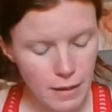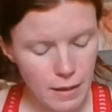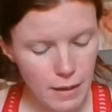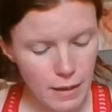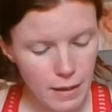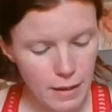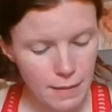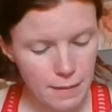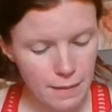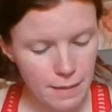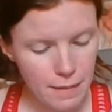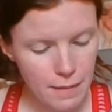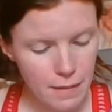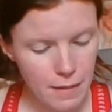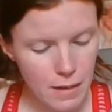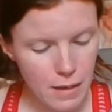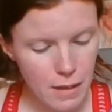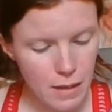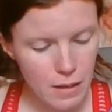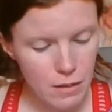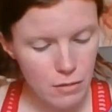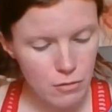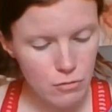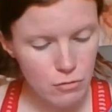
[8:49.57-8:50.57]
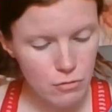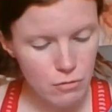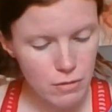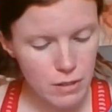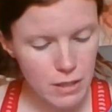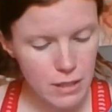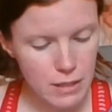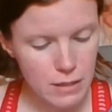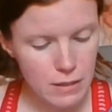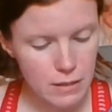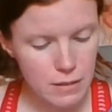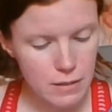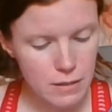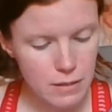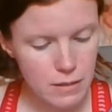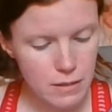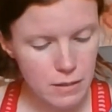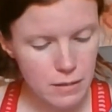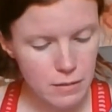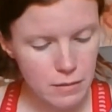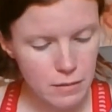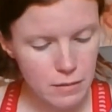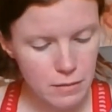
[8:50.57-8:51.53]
in the trees.